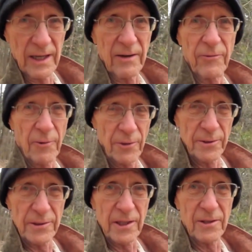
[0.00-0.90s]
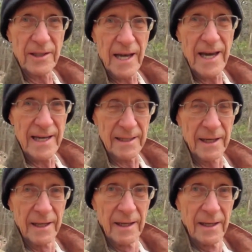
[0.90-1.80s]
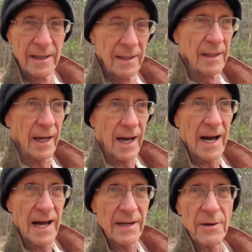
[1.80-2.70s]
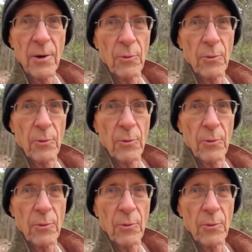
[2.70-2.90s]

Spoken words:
for you to look at on